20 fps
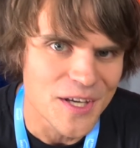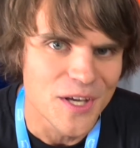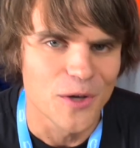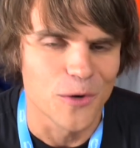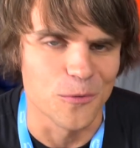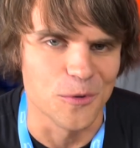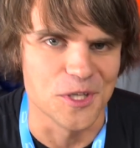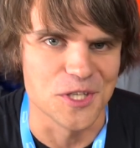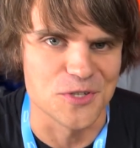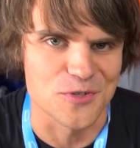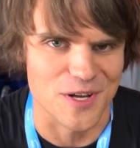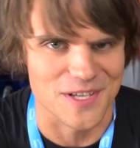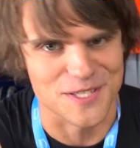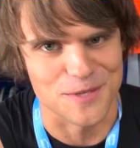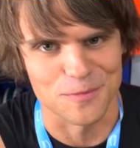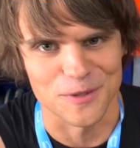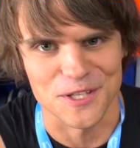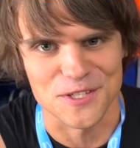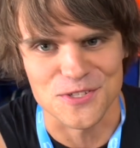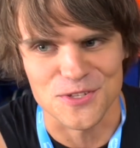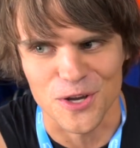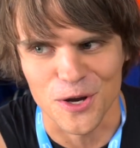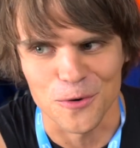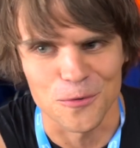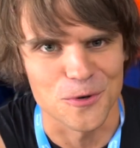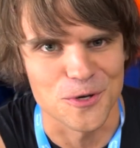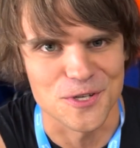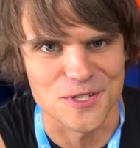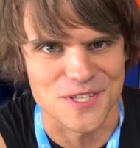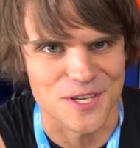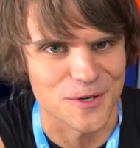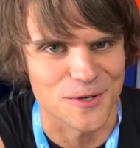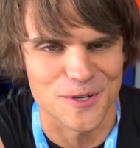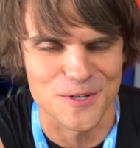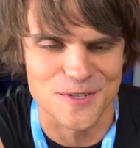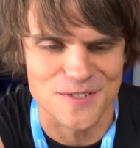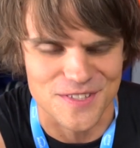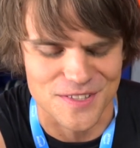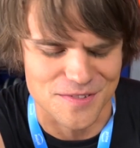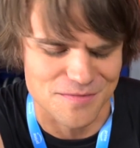we dress up like Star Wars
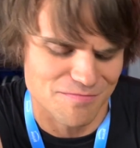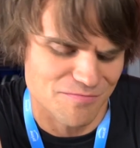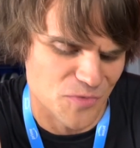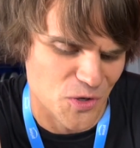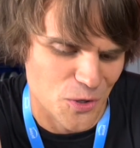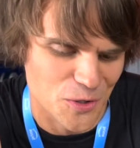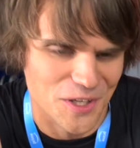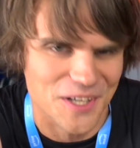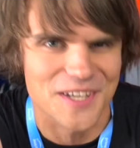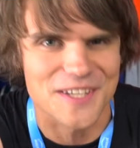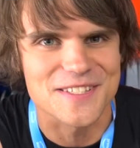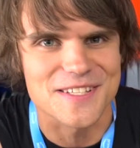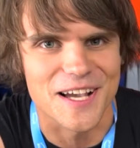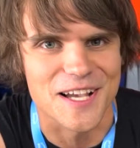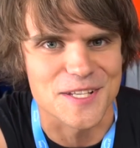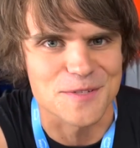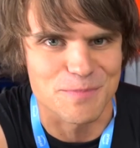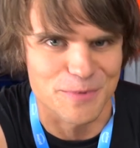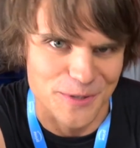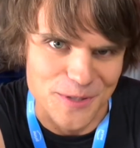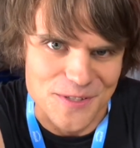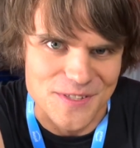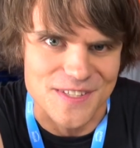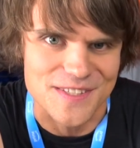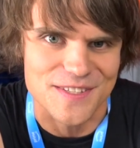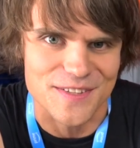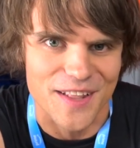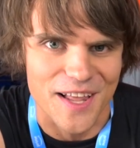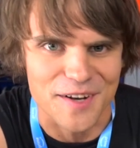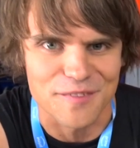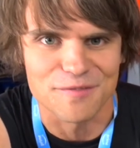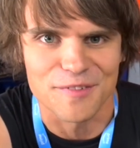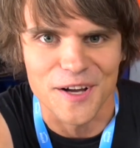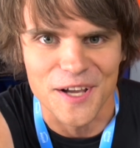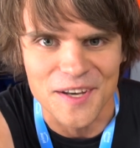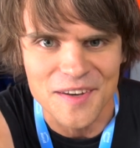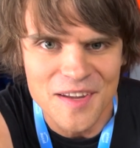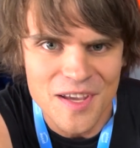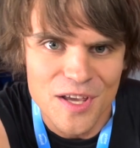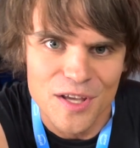heroes and go to kids' hospitals. It's a lot of
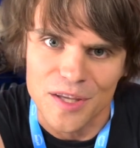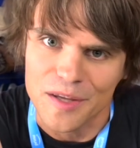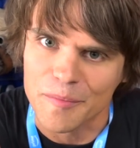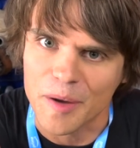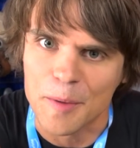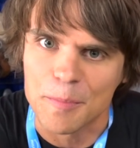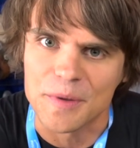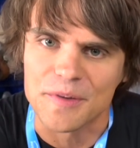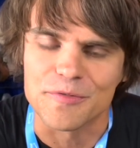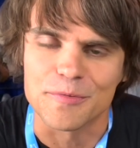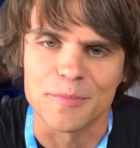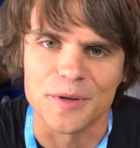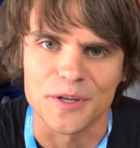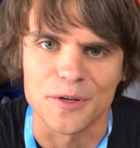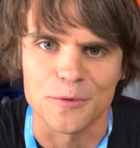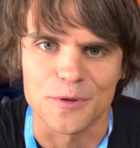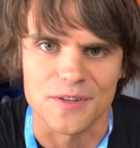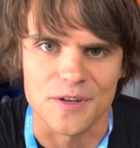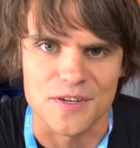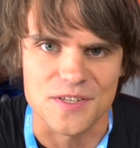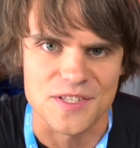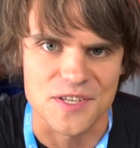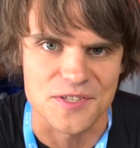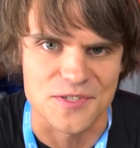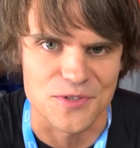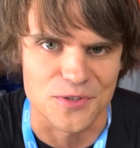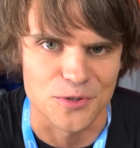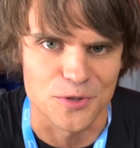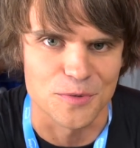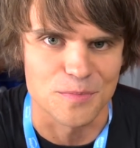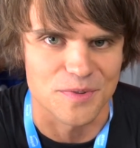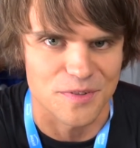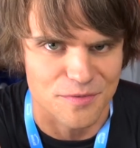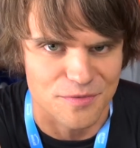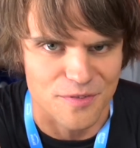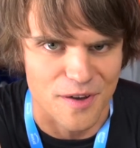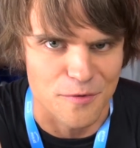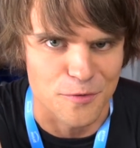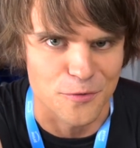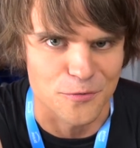fun. You might be familiar with our sister group, the
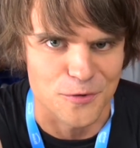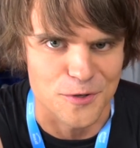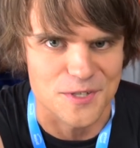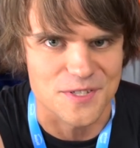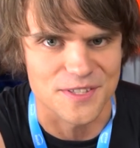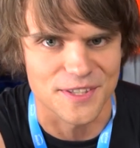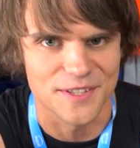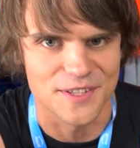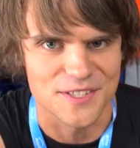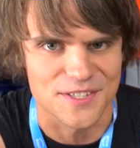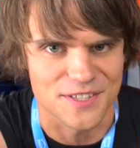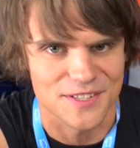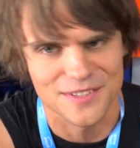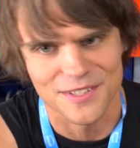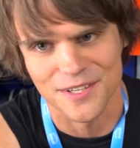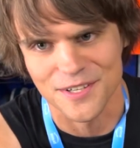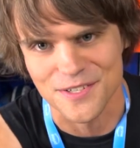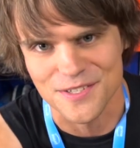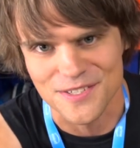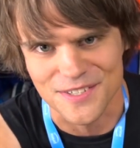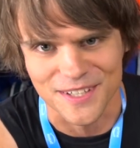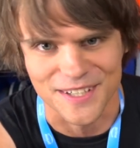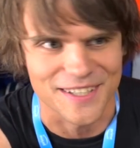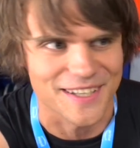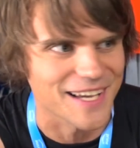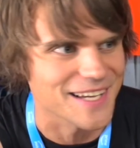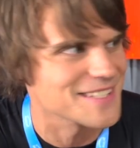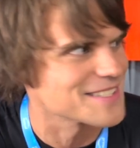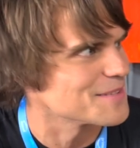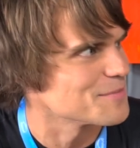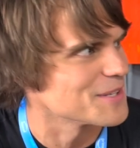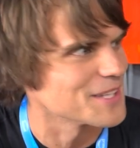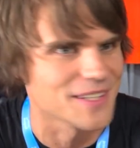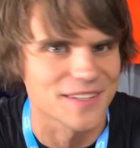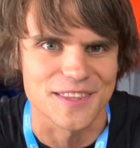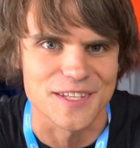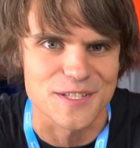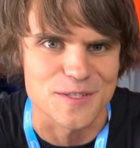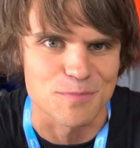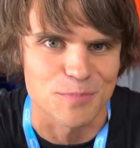501st Legion. They're sitting next to me
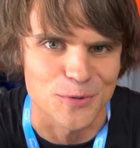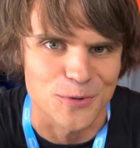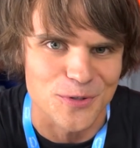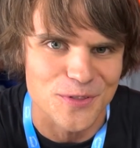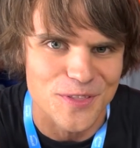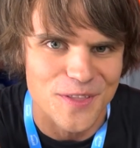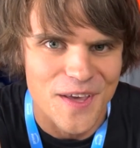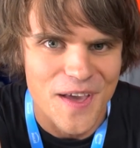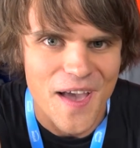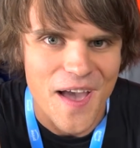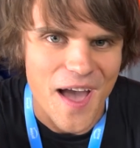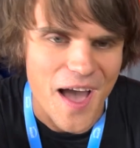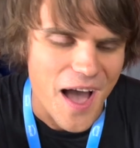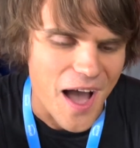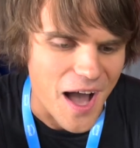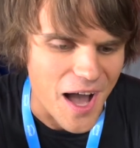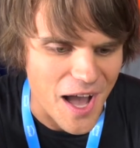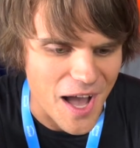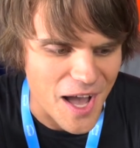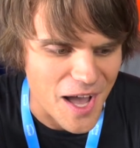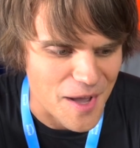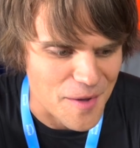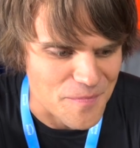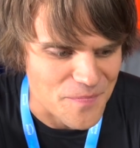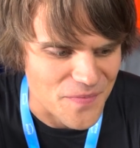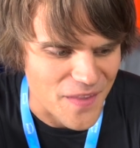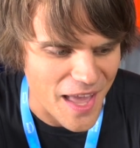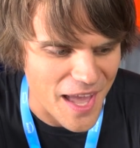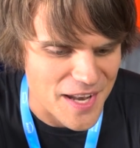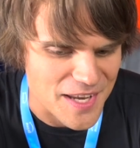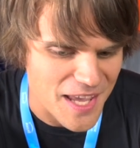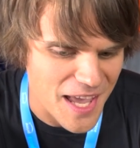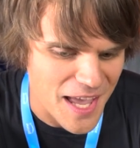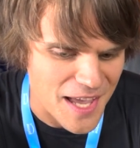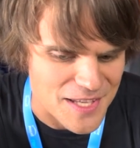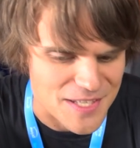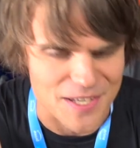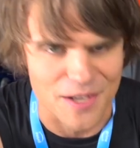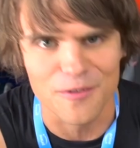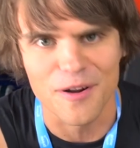at this booth. And
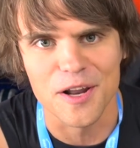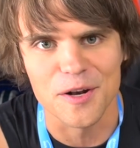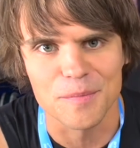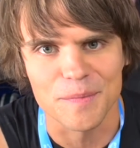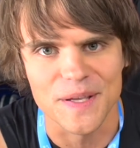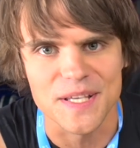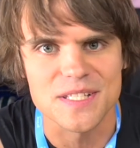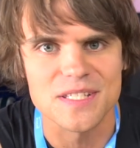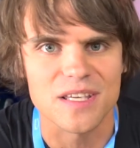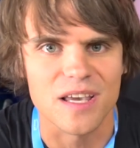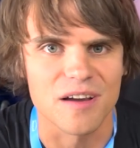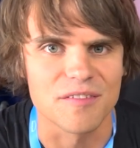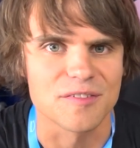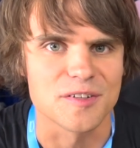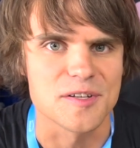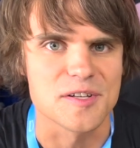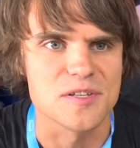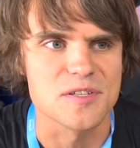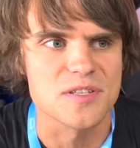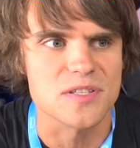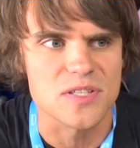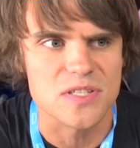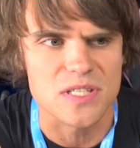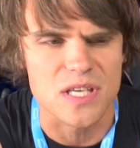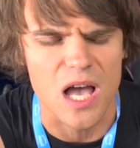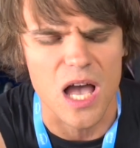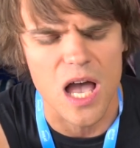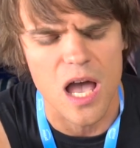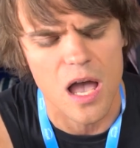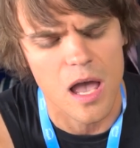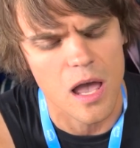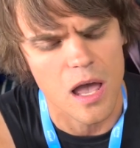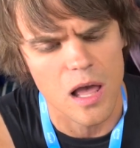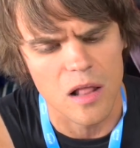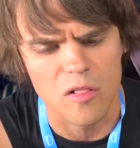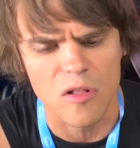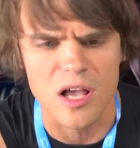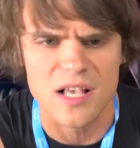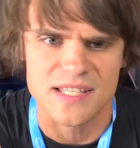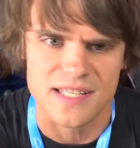yeah, Sunrider Base covers
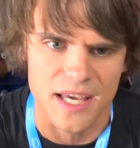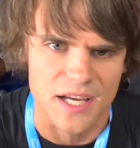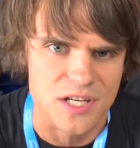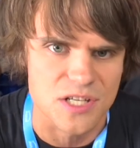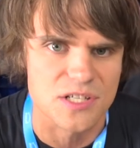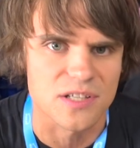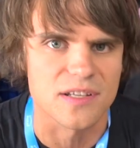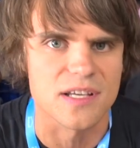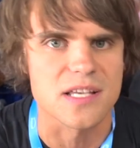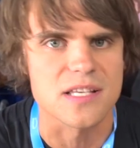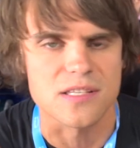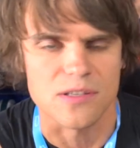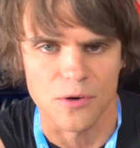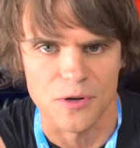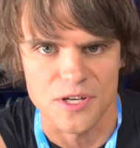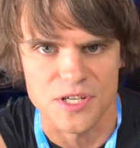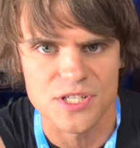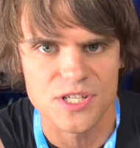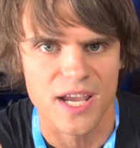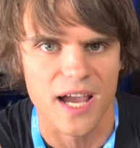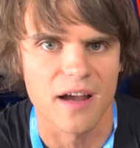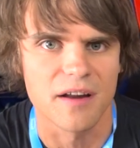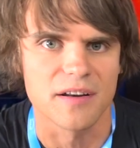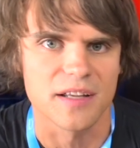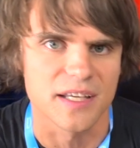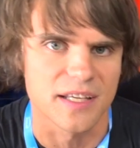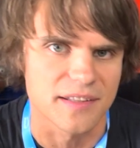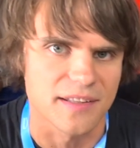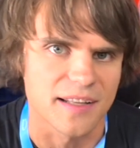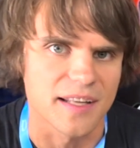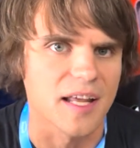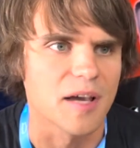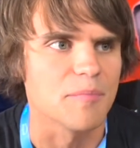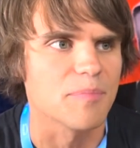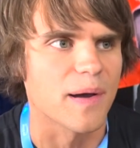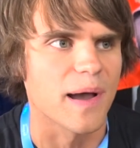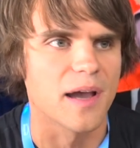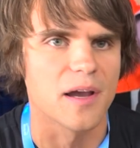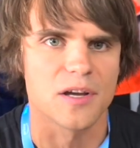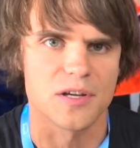Los Angeles, Orange County, Inland
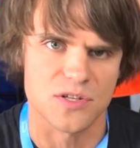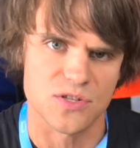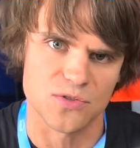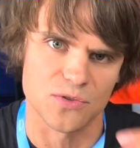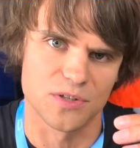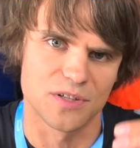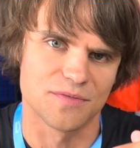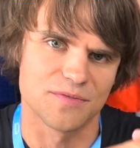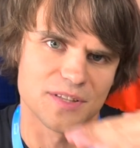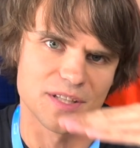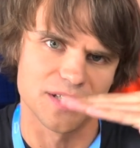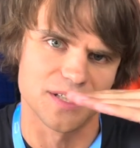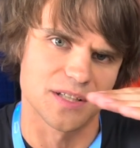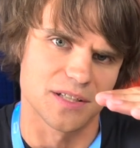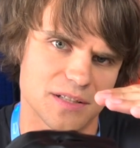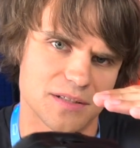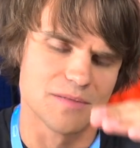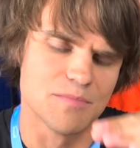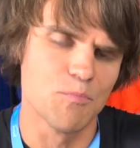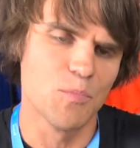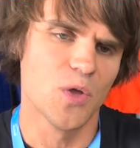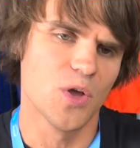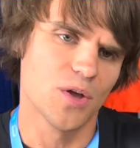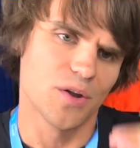Empire, sort of the